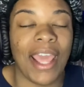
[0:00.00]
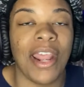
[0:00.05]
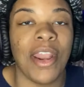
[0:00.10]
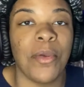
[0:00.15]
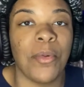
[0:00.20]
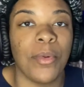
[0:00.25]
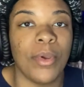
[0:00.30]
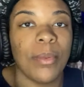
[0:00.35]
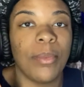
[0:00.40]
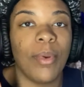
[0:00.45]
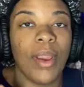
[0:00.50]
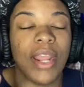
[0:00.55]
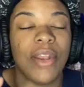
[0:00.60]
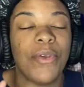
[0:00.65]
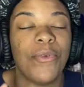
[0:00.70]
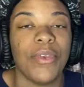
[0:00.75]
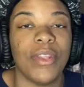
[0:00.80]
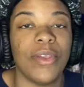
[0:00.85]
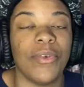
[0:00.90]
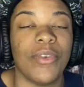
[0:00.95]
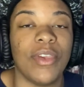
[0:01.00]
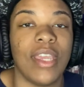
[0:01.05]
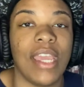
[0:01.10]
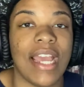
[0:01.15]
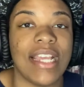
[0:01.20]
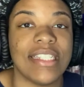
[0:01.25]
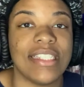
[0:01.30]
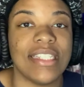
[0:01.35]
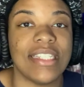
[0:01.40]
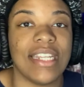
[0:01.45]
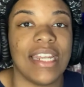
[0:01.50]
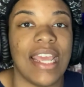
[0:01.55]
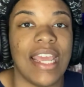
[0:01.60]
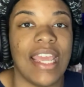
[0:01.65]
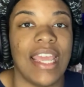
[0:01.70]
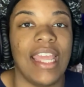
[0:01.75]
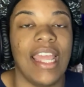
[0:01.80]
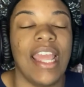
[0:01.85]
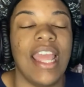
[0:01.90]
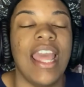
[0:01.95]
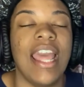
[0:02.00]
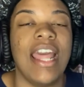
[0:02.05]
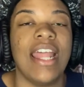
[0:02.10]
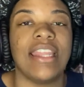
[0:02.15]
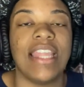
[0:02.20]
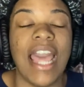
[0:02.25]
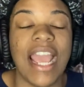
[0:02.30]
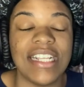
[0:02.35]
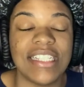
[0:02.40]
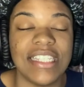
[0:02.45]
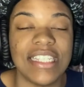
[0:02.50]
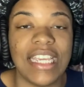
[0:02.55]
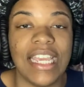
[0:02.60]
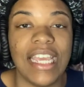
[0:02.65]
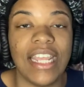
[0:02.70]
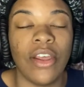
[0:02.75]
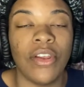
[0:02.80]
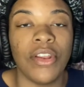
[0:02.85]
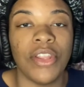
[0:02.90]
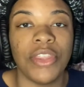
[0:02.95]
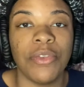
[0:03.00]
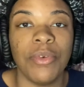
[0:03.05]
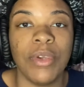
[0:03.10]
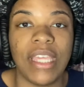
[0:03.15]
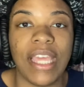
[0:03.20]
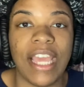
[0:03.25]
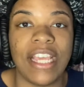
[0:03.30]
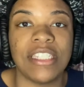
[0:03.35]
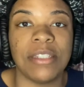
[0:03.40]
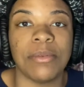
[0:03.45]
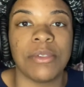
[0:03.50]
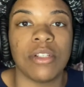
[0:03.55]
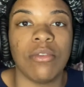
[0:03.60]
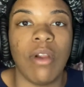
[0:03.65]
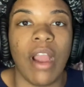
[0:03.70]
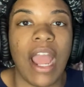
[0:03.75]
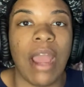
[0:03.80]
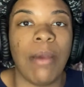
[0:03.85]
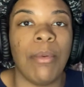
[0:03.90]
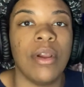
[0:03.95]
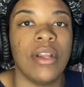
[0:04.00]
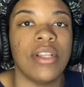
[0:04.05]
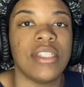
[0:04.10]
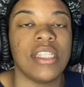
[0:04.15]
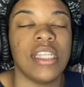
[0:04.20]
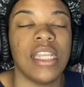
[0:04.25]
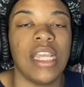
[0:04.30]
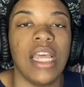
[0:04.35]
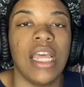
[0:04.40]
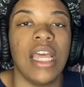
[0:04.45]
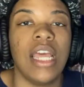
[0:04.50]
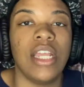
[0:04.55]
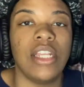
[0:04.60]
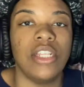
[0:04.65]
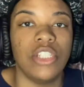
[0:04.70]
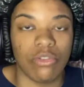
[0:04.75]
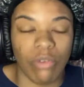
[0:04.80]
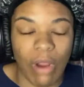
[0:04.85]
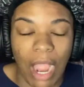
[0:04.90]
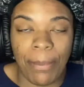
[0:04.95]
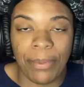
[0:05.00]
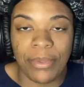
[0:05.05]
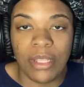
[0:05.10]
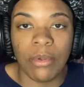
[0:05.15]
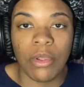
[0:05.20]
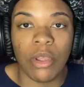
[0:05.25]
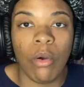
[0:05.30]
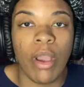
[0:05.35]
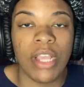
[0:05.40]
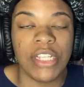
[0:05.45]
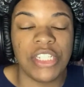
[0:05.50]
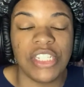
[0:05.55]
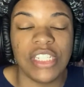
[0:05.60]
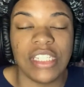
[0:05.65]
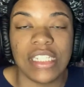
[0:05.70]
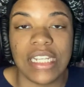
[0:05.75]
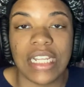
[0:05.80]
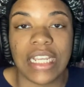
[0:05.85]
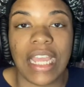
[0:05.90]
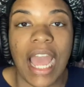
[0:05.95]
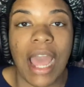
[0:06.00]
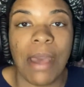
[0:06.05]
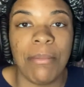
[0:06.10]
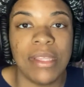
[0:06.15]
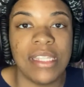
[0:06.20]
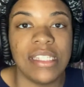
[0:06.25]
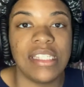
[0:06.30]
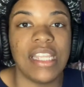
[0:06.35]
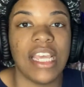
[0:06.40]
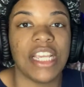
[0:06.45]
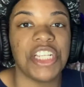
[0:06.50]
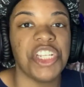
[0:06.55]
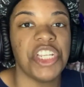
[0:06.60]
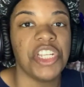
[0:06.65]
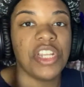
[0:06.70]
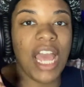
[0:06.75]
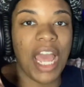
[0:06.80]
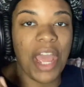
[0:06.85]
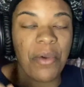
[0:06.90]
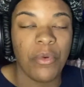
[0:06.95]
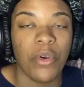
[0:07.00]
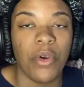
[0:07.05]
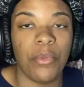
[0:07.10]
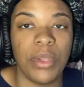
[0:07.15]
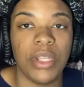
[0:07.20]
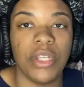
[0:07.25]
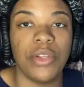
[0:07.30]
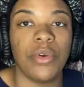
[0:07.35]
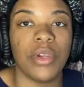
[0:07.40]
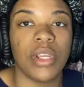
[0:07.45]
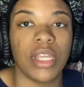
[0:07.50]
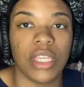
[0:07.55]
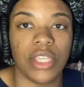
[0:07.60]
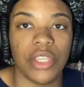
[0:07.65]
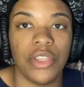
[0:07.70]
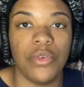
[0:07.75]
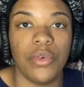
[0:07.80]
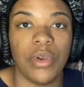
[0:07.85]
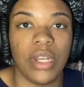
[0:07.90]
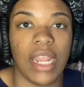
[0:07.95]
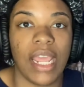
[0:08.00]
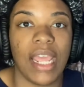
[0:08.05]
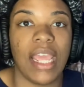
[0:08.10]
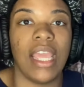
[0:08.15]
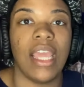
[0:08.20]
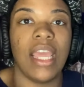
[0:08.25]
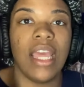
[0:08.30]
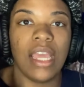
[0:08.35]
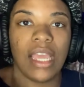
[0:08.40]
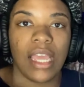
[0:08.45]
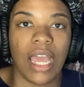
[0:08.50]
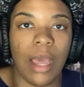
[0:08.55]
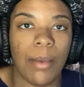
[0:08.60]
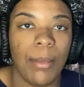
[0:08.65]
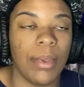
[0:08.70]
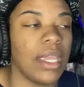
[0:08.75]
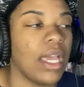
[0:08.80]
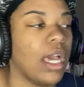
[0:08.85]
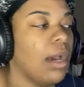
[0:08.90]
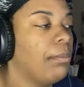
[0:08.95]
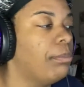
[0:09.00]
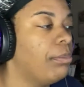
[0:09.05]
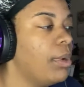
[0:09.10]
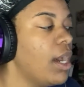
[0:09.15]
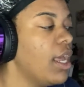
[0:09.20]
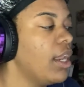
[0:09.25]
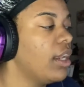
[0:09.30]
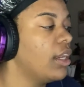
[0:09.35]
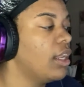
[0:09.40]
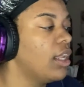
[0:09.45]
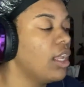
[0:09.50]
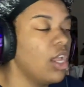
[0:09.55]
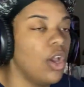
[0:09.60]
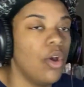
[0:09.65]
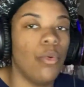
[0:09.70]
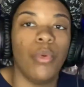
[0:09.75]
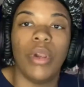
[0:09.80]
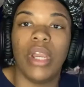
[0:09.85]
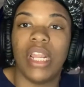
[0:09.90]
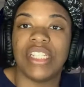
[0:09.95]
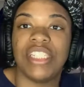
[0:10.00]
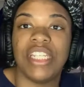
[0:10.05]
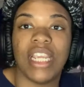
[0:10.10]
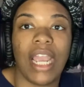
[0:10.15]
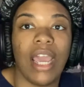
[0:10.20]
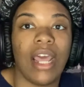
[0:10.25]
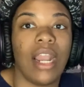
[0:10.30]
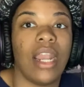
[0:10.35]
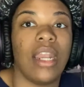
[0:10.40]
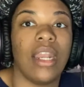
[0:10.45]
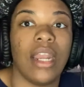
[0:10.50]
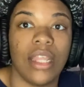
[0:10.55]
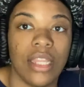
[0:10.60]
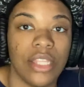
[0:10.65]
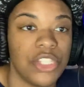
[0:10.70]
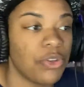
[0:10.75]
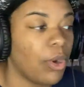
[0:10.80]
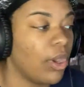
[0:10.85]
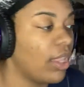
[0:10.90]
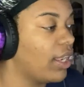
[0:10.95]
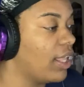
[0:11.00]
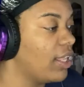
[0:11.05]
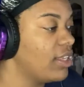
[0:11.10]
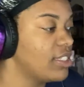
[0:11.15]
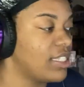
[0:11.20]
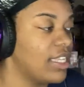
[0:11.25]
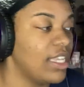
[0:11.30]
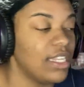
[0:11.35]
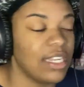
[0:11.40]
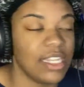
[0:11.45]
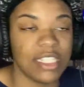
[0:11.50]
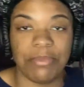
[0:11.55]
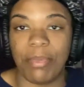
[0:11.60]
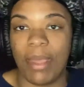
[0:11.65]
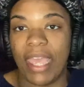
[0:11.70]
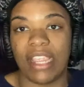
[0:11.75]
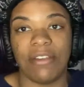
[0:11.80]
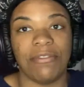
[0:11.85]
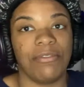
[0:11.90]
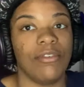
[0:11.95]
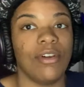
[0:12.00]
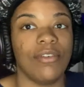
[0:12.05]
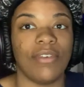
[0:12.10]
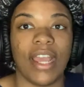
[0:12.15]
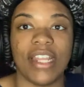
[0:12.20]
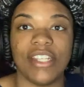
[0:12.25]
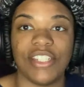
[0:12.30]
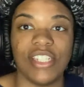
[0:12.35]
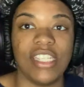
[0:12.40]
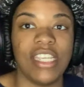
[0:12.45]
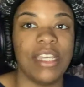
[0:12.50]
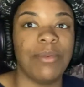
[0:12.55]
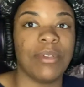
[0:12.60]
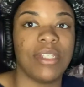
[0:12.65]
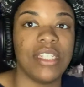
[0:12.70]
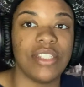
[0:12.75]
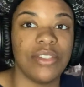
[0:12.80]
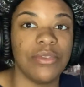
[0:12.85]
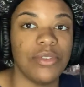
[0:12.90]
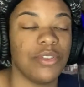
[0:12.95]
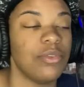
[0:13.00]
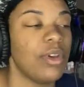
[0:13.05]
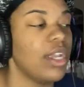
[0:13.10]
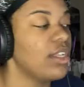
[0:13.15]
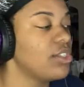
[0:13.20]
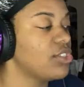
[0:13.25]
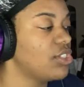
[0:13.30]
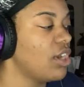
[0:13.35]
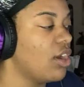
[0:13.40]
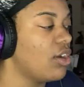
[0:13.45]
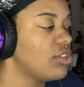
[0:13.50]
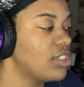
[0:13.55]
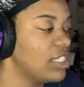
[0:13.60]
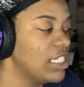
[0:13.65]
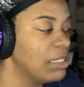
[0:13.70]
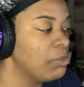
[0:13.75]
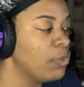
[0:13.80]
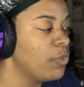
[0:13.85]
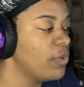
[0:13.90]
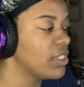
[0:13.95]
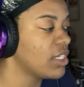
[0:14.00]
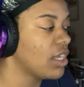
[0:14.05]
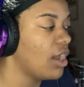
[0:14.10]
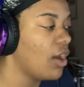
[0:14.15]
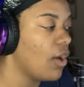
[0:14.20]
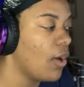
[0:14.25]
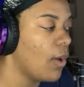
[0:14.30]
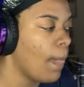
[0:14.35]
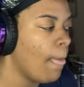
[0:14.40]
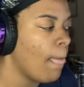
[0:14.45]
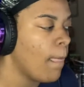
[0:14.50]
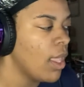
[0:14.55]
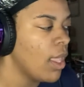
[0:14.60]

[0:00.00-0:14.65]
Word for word: at it with a brand new video for you guys today. Thanks again on the 3K subscribers. Drop them questions in the comment section. I will be doing a Q&A coming up. But we're going to check out another trailer. They just hitting us back and forth. IGN with these new trailers, y'all. So this movie is called